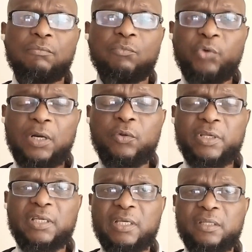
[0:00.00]
we're
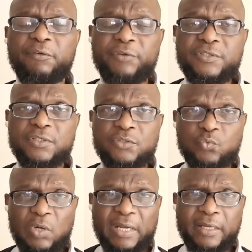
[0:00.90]
looking at the reasons
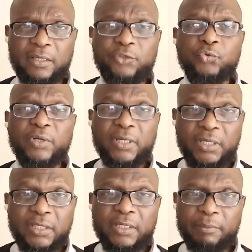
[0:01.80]
why you
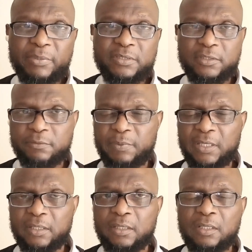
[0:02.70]
need a business plan.